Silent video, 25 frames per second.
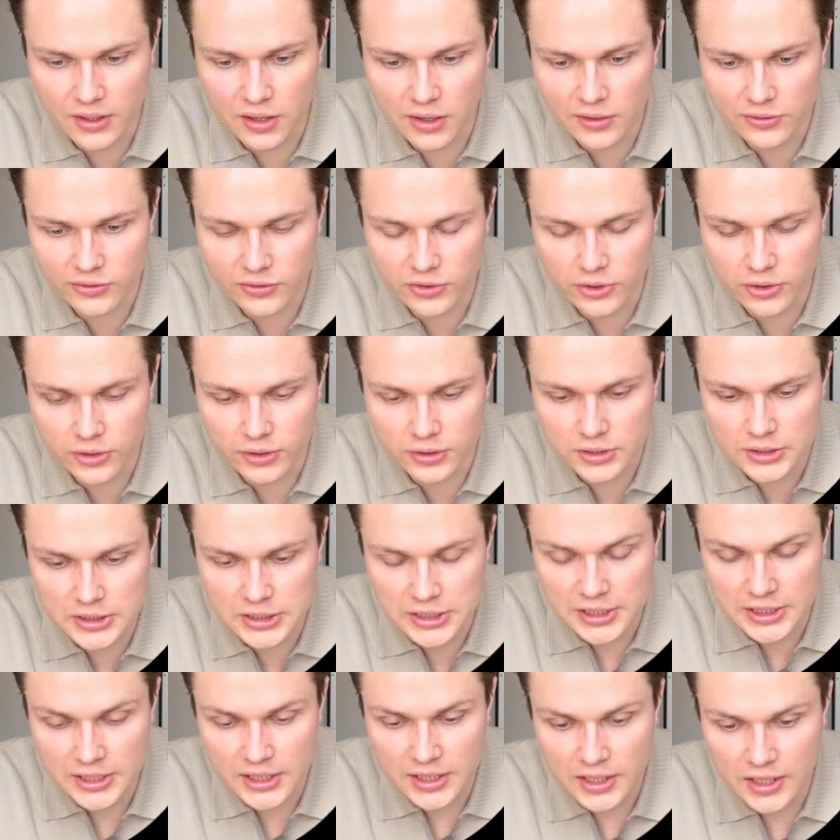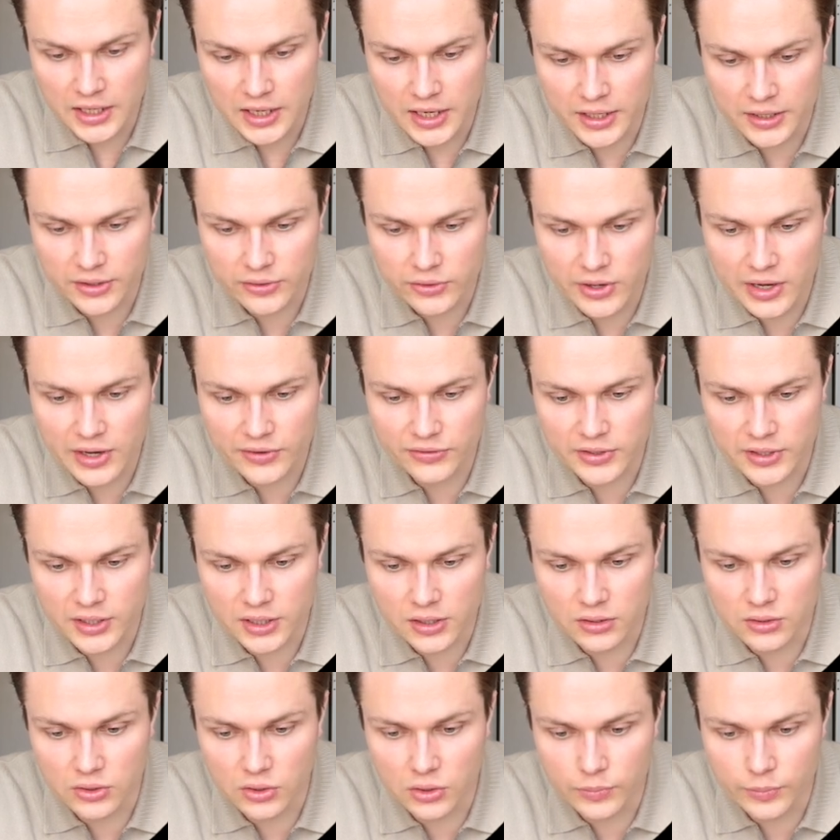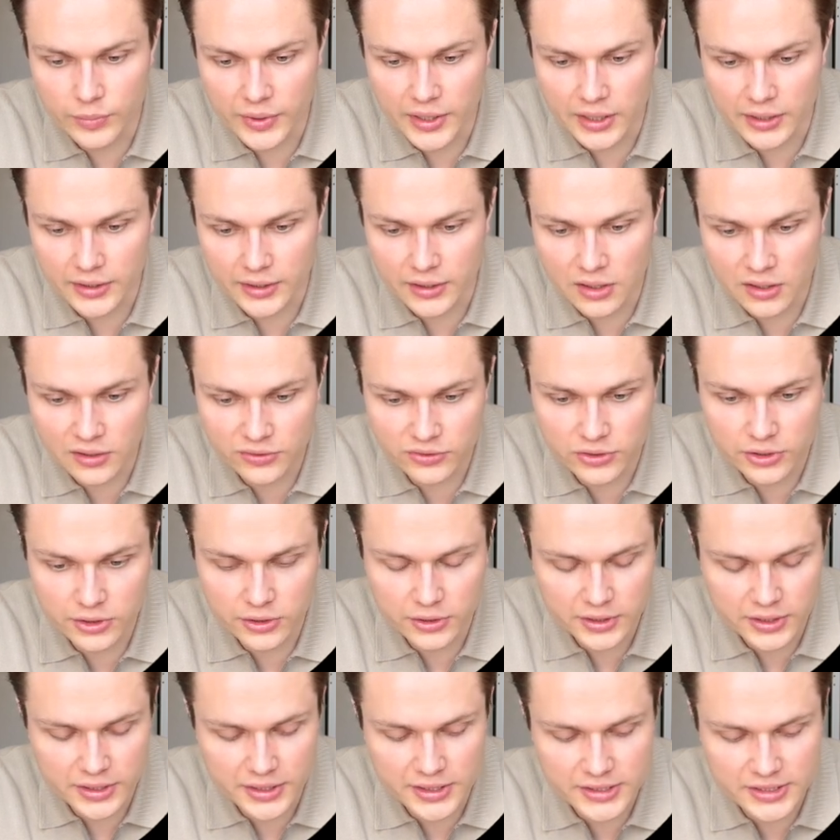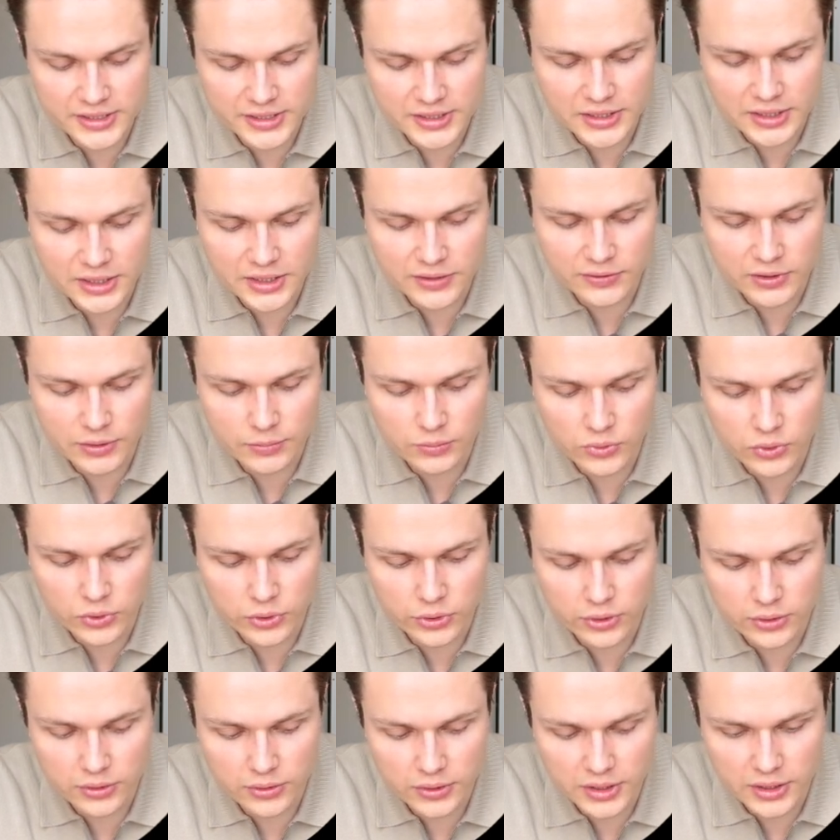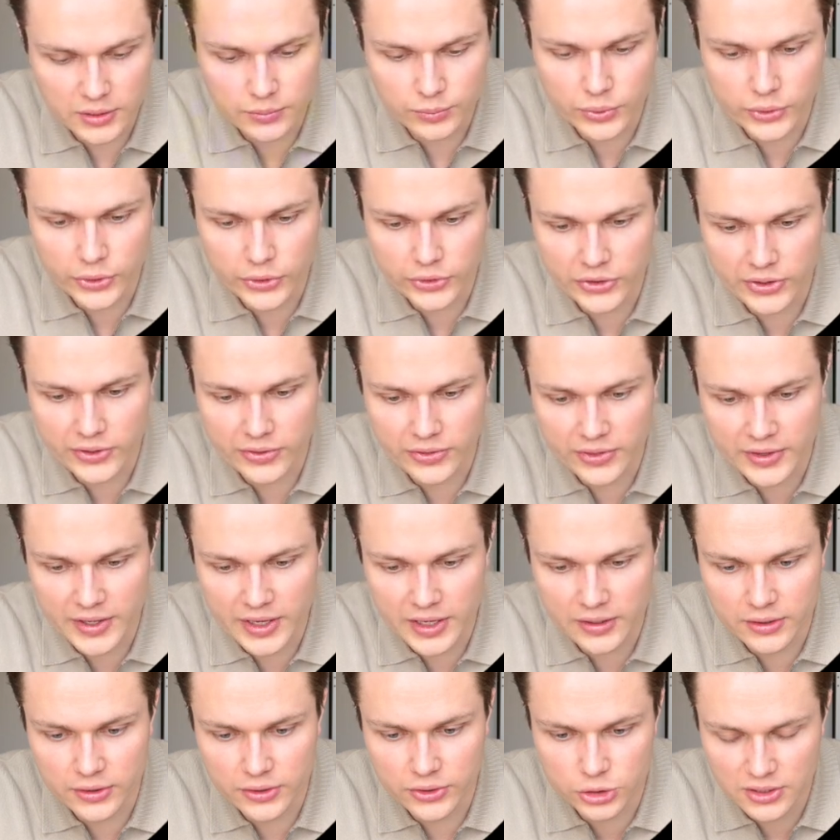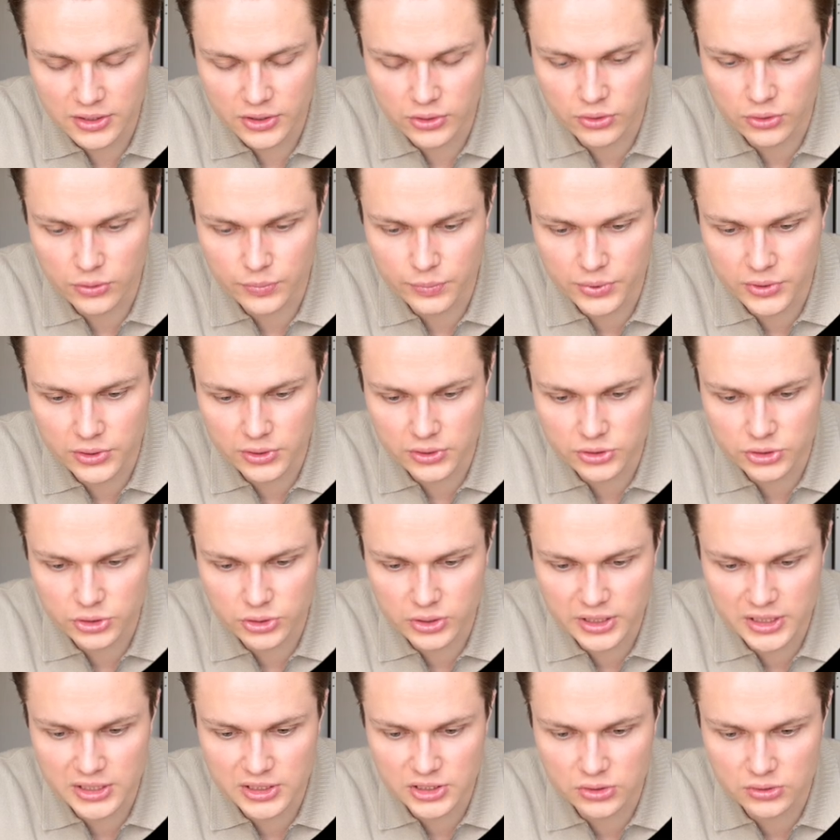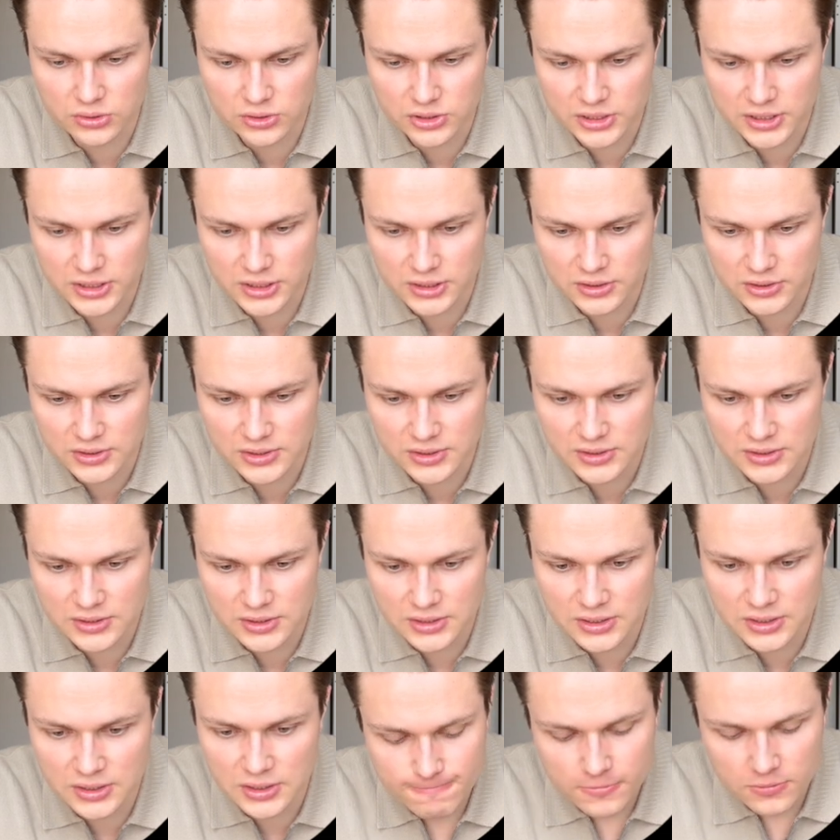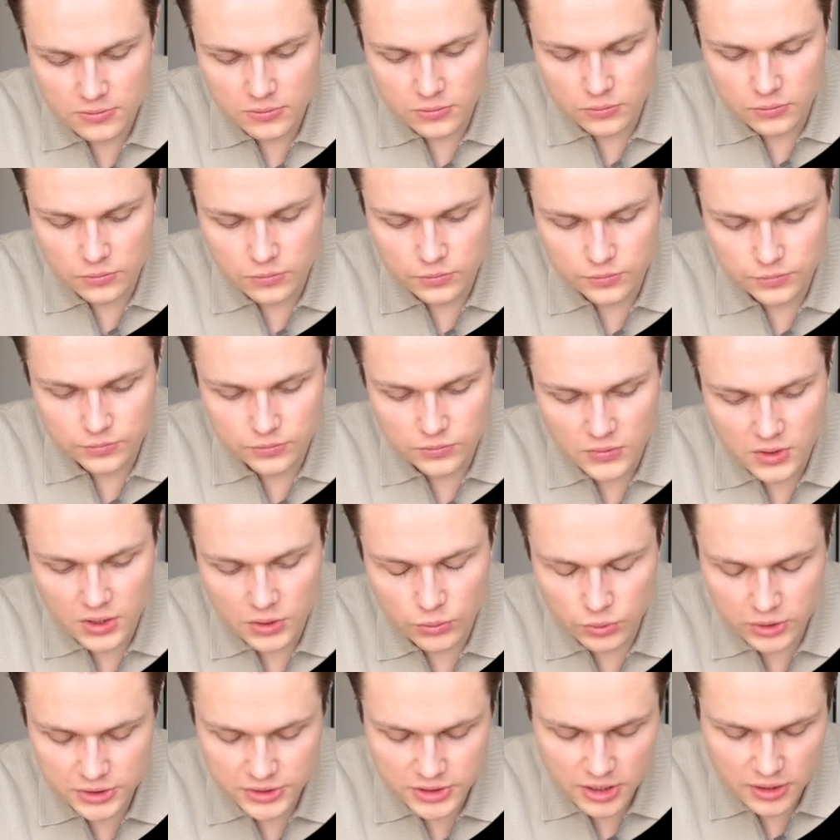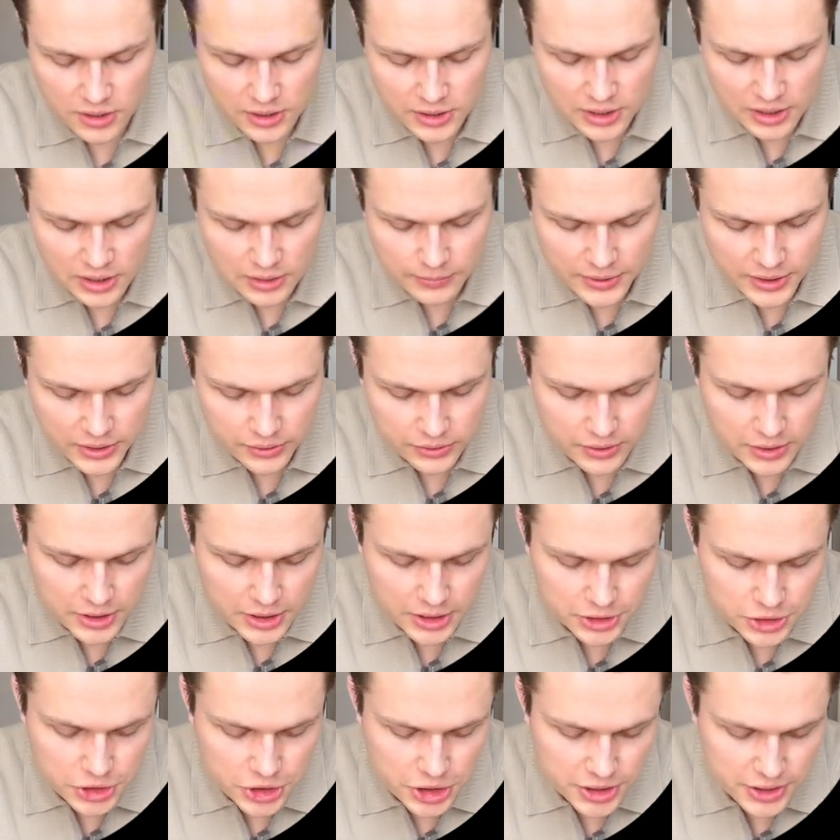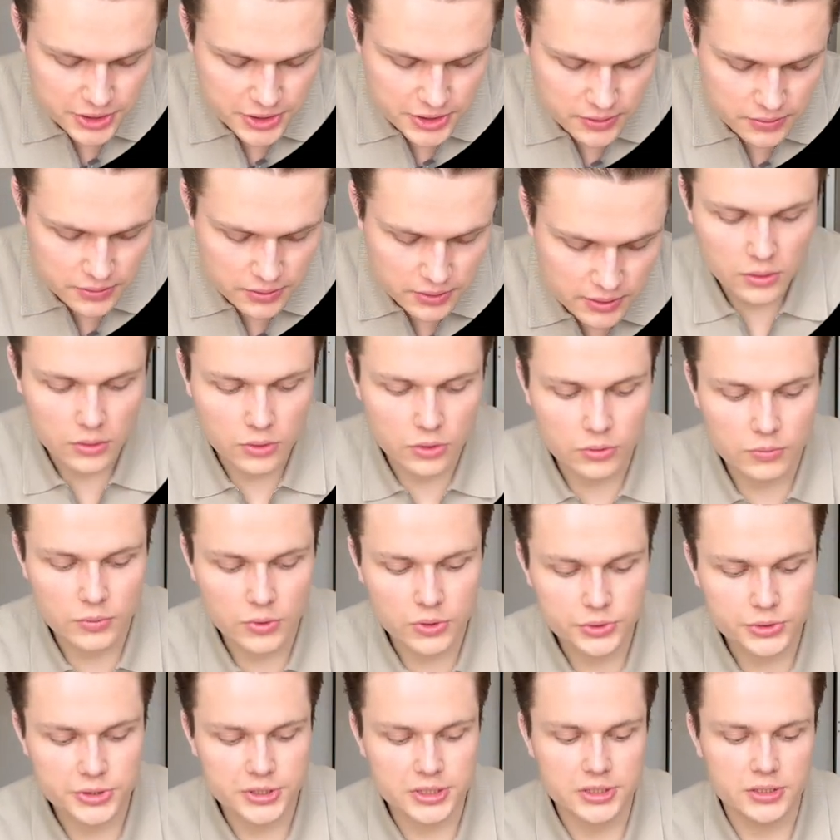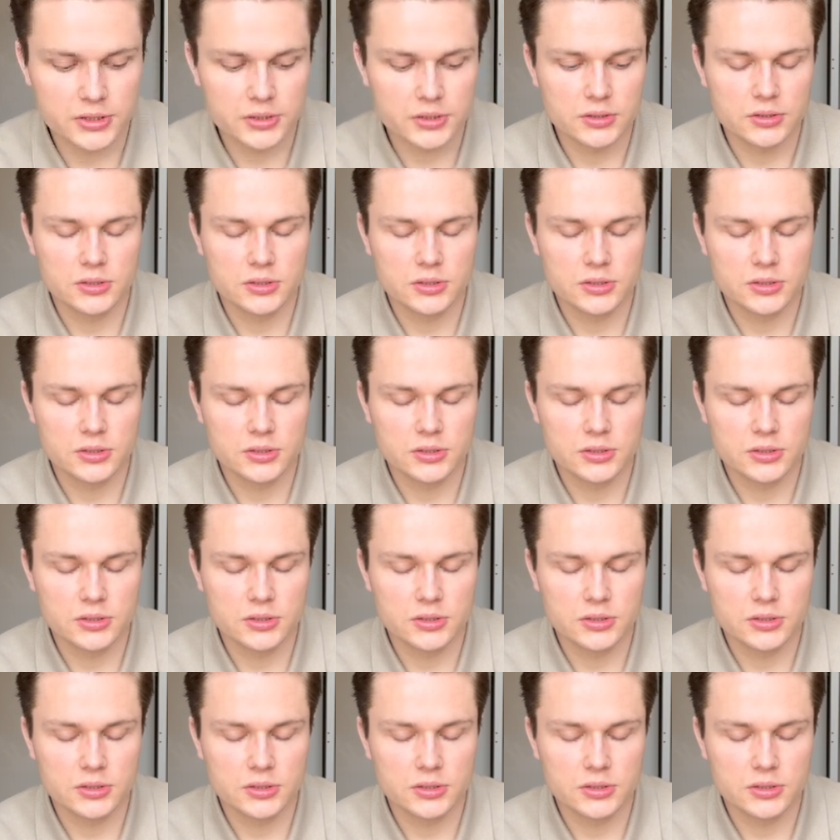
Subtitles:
offer. And crafting a compelling offer is even more important than your persuasion skills. When talking about niches, Hormozi